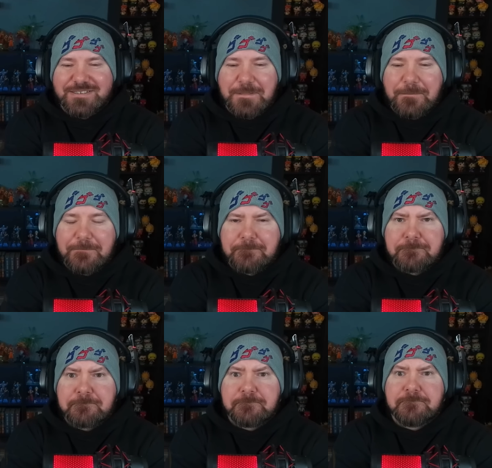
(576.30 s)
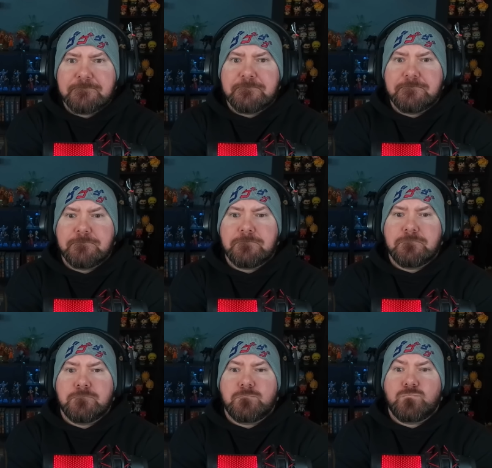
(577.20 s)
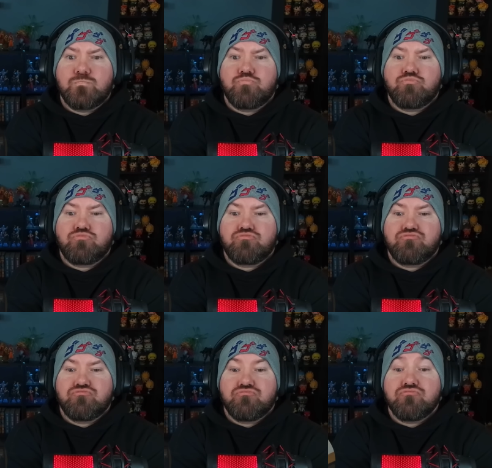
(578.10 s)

No one is speaking in this clip.